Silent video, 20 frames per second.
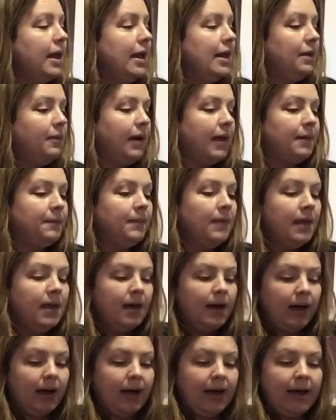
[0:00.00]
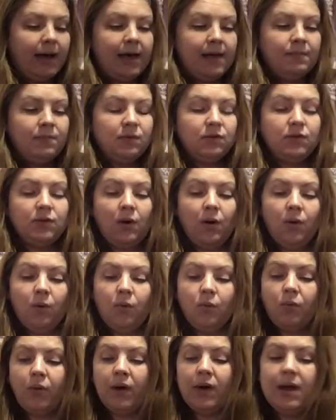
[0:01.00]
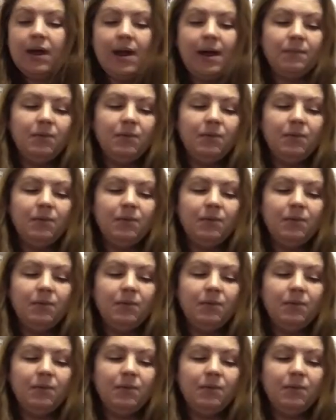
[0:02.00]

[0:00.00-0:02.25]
Anyway, um, so we're gonna.